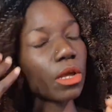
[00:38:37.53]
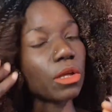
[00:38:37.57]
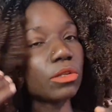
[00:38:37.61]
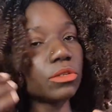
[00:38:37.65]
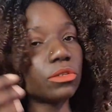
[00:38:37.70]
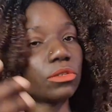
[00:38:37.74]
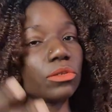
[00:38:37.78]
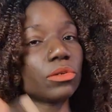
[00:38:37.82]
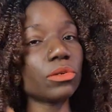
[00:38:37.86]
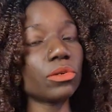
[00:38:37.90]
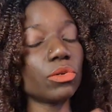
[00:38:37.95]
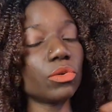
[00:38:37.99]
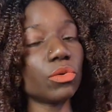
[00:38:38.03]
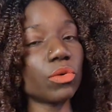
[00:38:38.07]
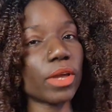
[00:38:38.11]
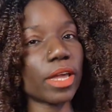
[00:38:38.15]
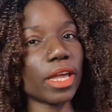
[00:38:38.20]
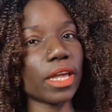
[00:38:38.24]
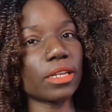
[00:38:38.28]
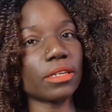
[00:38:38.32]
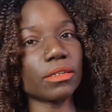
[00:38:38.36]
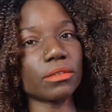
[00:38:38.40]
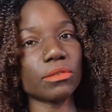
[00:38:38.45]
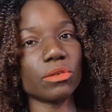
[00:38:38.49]
So you
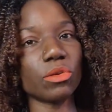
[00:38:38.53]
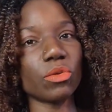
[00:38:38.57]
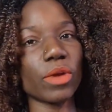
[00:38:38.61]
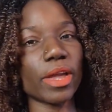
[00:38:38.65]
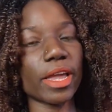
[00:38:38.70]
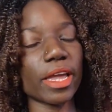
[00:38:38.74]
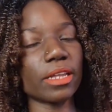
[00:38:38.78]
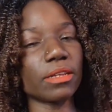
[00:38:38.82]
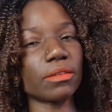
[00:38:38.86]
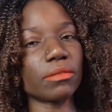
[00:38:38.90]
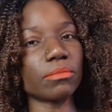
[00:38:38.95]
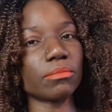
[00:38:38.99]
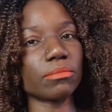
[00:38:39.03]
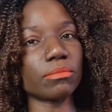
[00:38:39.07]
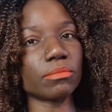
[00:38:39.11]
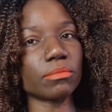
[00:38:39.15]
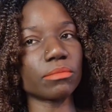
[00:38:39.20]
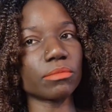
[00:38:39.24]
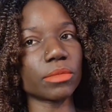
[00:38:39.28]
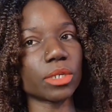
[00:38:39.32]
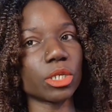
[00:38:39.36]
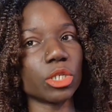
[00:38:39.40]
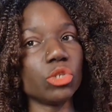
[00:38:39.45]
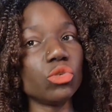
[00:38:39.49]

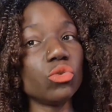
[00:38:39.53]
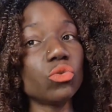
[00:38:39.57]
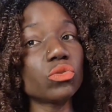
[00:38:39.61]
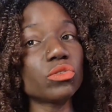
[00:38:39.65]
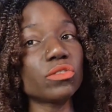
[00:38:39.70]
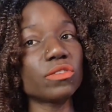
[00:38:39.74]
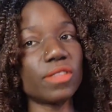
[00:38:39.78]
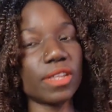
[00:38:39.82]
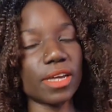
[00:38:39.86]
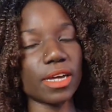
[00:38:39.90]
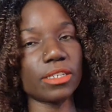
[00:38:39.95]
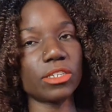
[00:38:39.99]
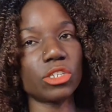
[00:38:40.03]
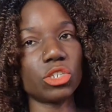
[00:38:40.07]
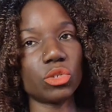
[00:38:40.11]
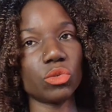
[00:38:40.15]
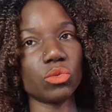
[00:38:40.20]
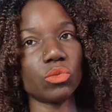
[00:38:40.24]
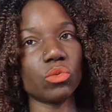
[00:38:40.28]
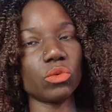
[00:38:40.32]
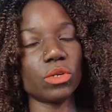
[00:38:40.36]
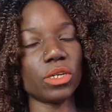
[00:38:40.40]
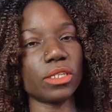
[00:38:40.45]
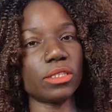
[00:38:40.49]
can use that
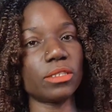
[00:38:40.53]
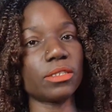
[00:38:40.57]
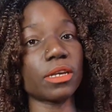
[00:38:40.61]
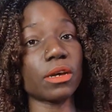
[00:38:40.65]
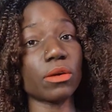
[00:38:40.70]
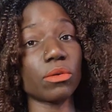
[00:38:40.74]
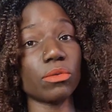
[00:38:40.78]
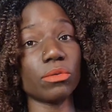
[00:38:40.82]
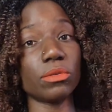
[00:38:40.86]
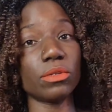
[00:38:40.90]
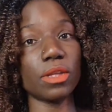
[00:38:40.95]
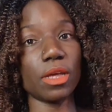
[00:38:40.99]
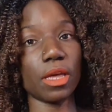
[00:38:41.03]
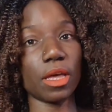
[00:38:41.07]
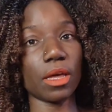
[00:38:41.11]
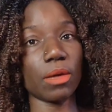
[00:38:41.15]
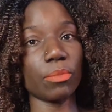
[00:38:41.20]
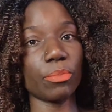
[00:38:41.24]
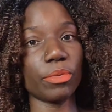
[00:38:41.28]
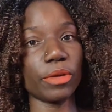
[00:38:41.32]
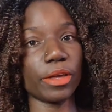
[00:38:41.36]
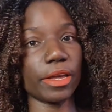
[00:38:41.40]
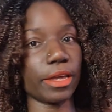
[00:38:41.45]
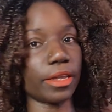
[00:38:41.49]
too. It's a good
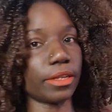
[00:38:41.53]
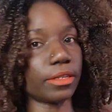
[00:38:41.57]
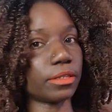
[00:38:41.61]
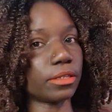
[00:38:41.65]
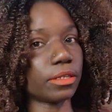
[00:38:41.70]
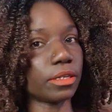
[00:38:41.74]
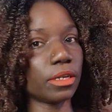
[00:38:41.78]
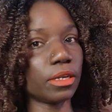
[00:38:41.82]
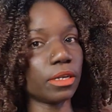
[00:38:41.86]
app, and